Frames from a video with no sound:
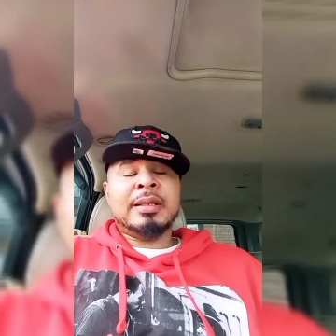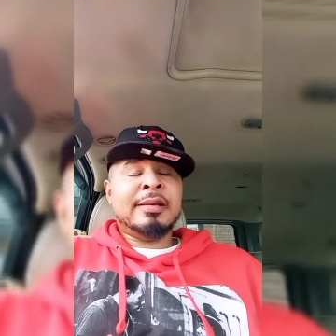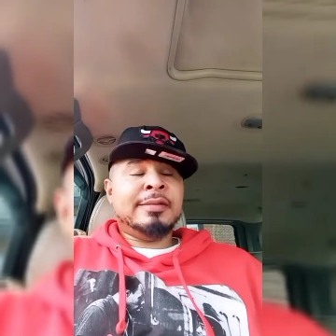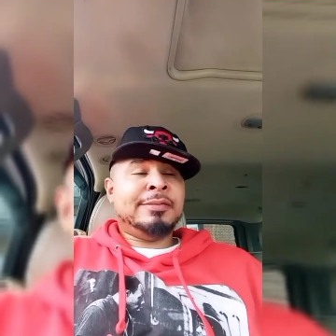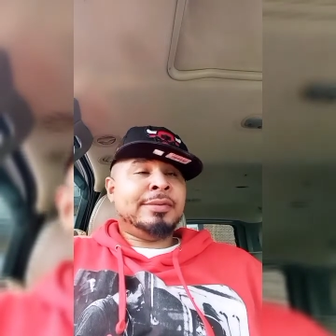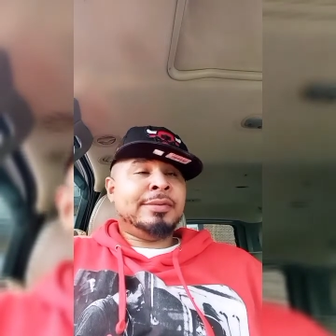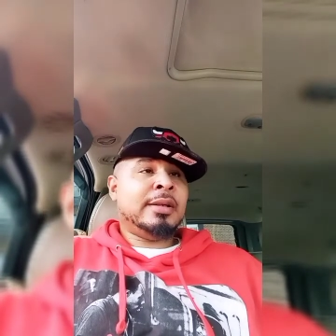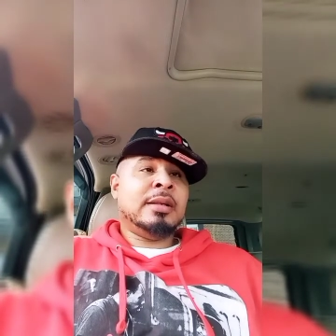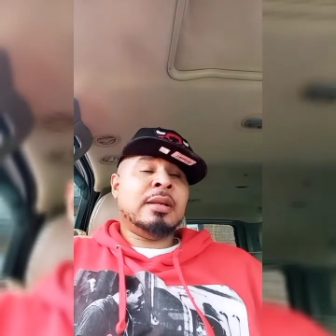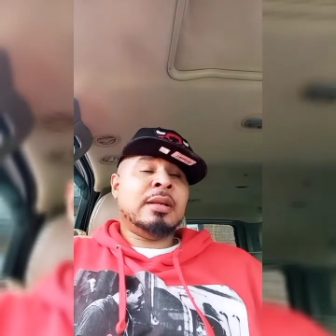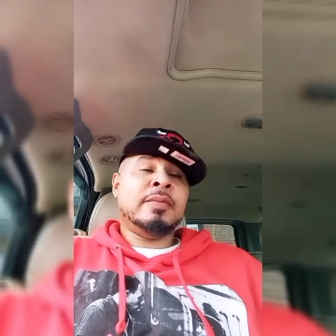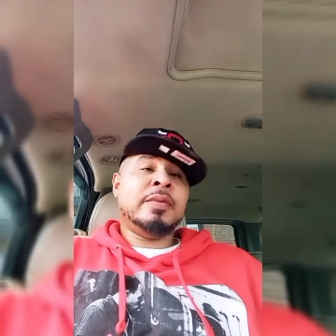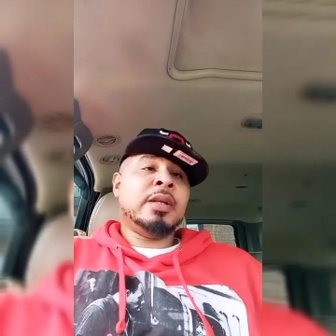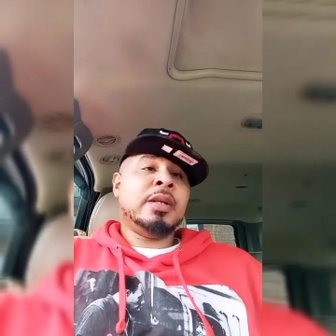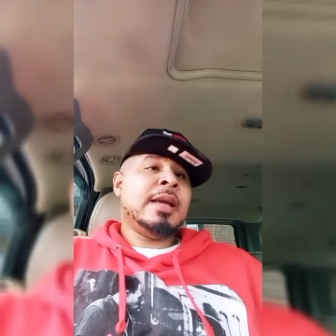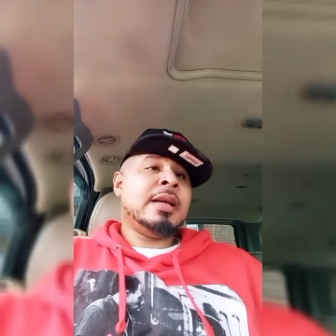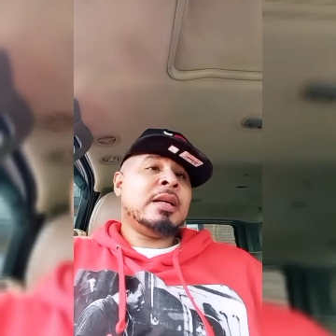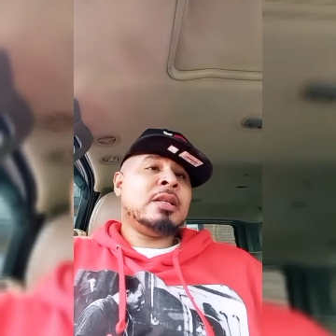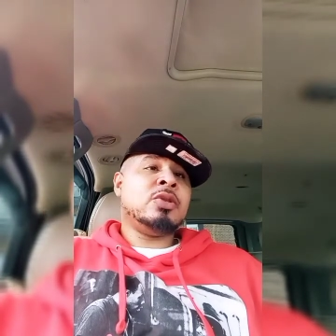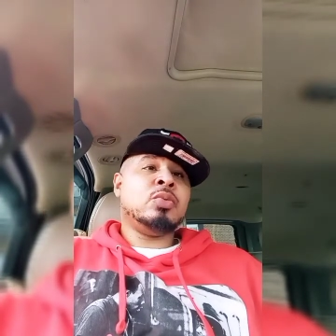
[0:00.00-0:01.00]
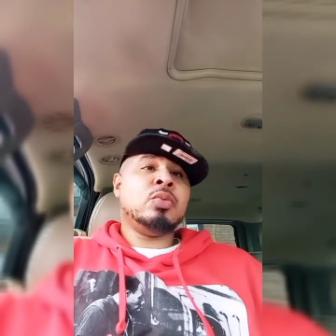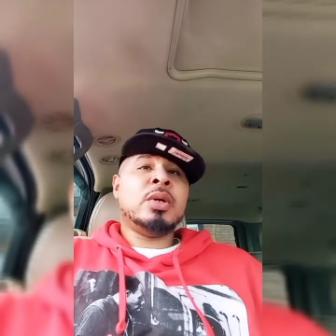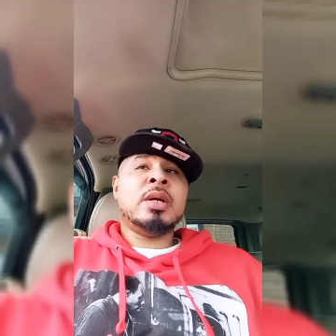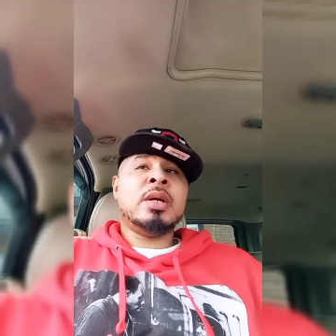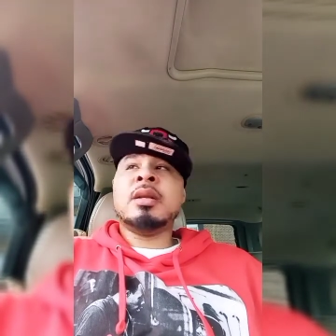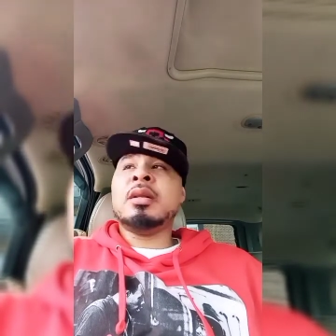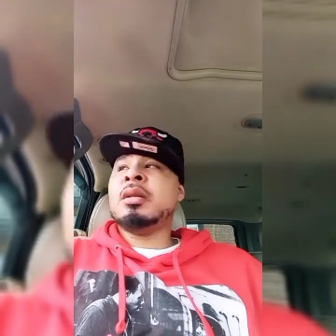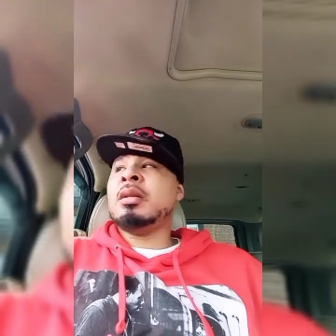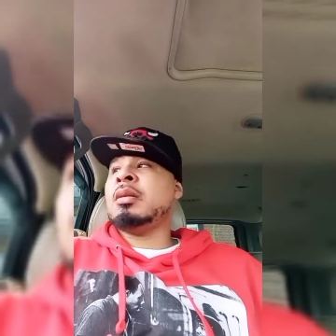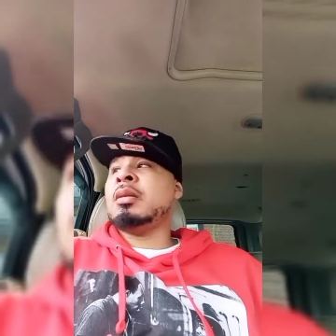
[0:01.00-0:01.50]
If the Lakers
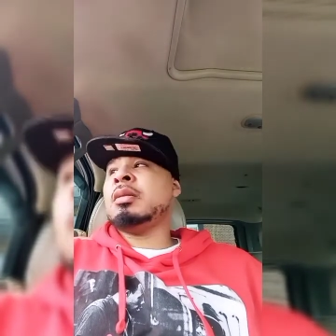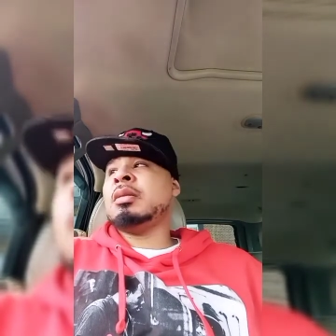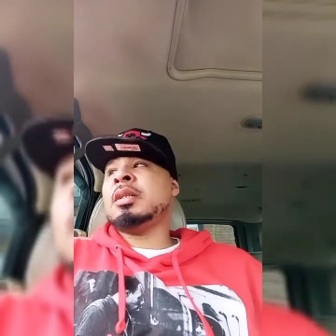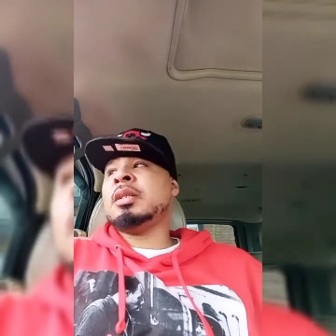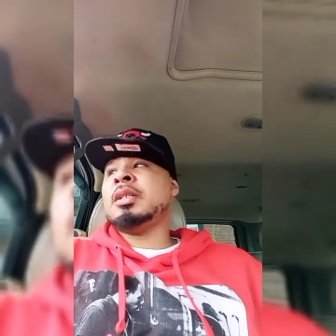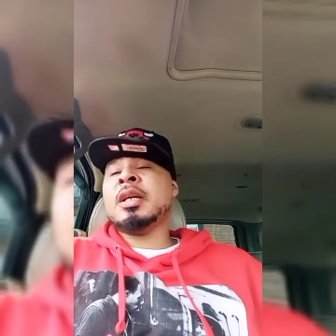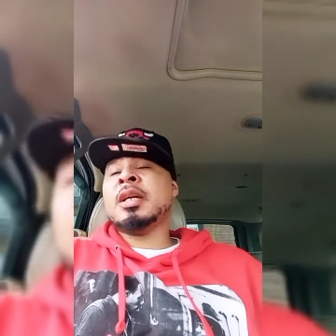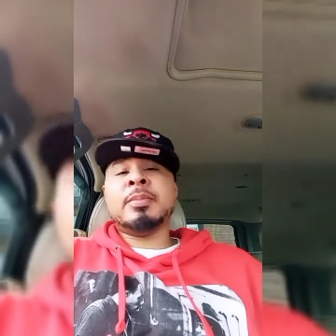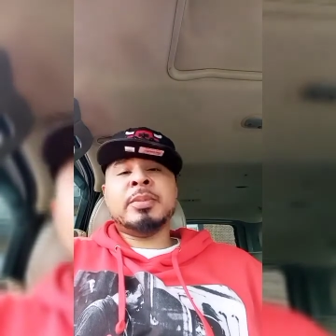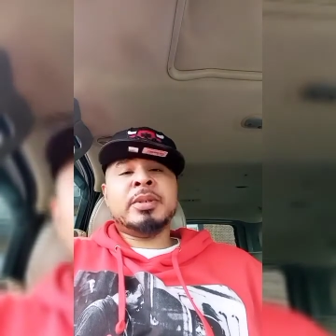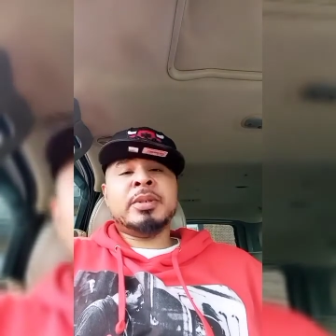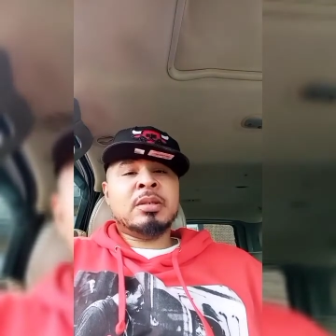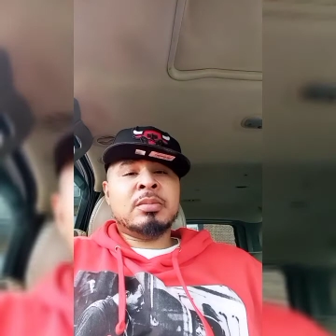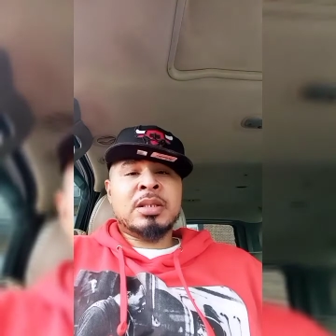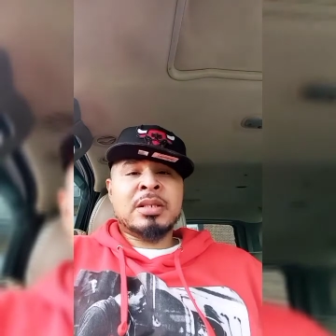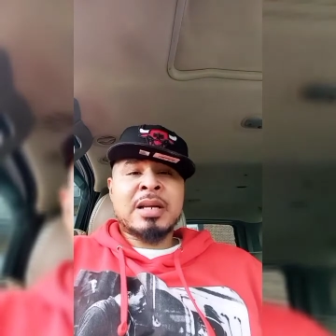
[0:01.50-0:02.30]
win the championship,